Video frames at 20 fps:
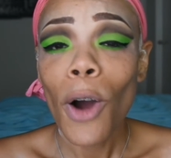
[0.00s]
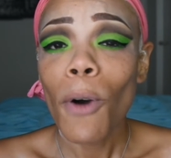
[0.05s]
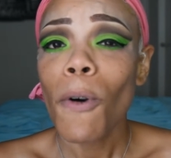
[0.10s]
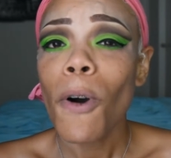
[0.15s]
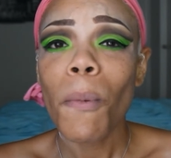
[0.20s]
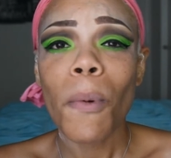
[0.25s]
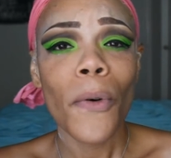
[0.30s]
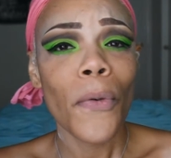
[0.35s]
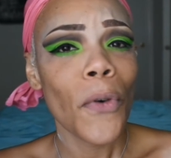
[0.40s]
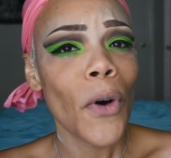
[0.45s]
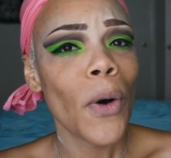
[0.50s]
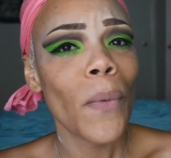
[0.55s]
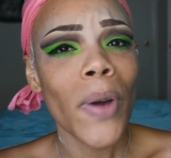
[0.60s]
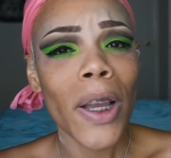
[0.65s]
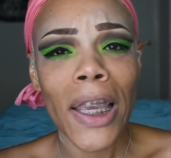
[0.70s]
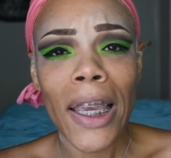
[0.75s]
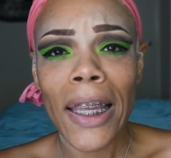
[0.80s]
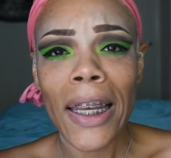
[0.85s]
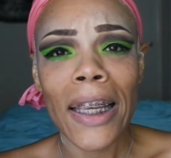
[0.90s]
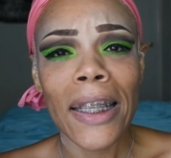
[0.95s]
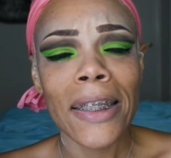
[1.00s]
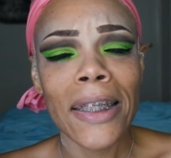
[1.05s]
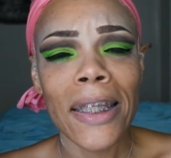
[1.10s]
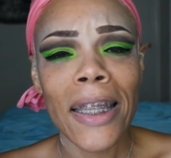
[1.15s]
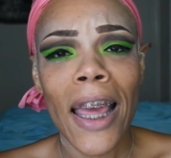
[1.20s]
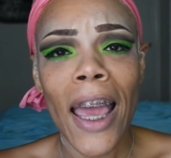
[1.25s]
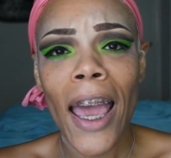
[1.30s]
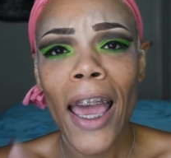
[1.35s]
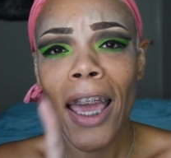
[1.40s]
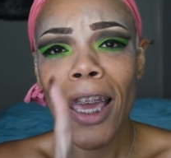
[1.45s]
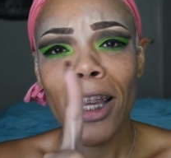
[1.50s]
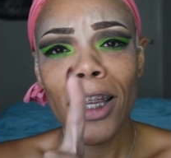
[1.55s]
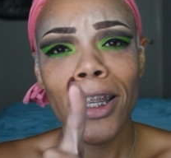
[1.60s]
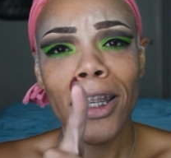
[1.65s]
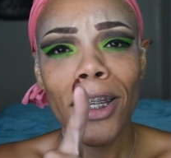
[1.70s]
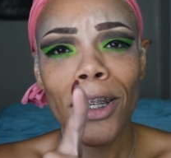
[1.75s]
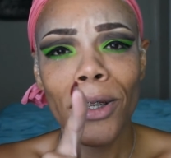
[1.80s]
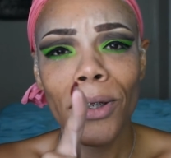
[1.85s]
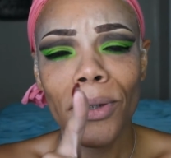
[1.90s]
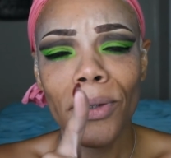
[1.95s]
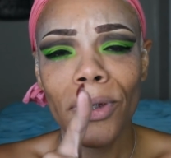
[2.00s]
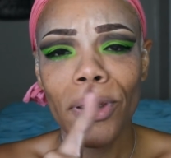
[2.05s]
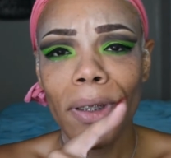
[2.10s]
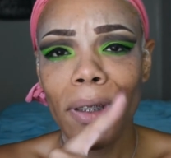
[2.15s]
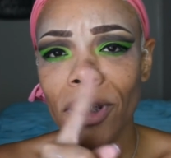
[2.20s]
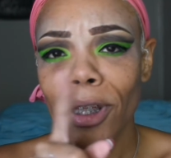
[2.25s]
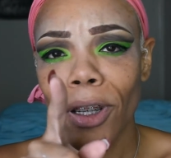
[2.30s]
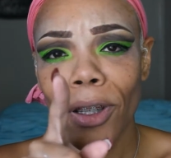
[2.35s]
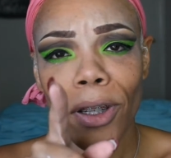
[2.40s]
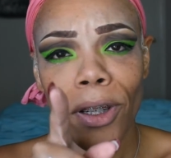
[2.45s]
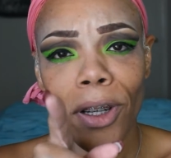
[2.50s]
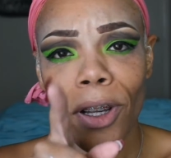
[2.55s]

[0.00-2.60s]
But before we get into that, no,